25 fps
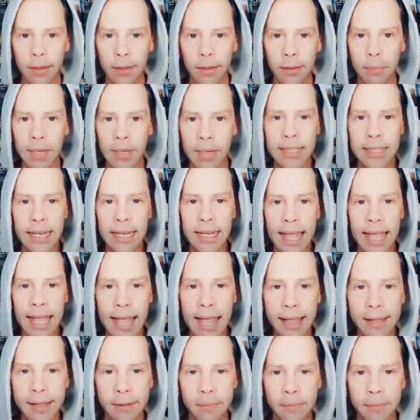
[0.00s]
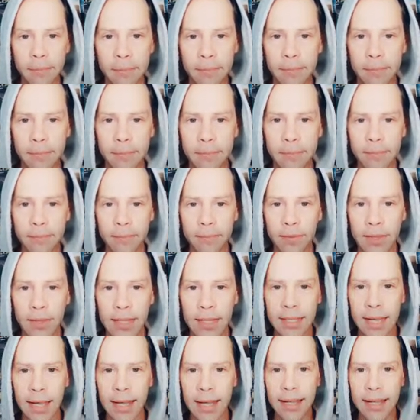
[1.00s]
But is it a game?
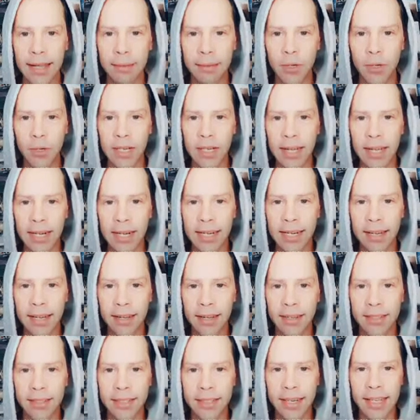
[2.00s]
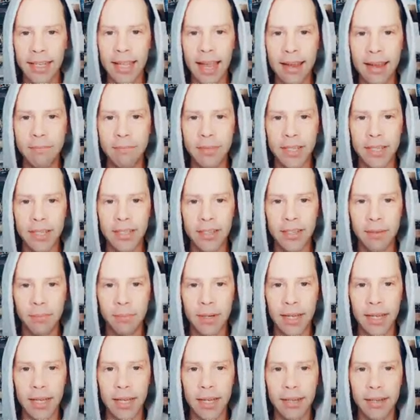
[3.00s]
Duck? I'm talking to Duck now. Is it a game that you can
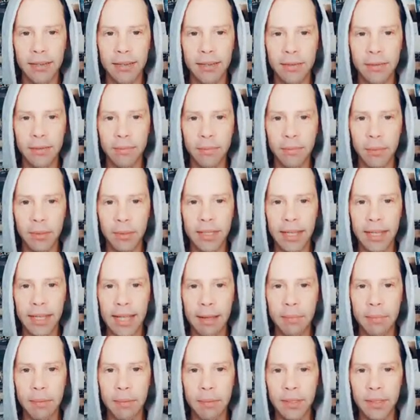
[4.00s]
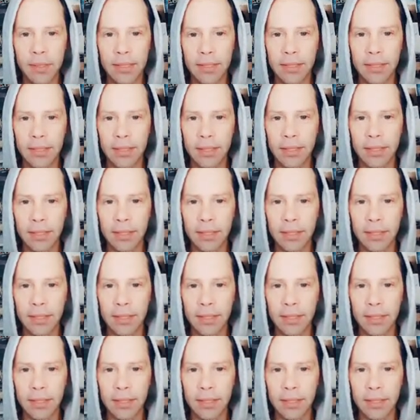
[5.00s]
play? People take happy pills.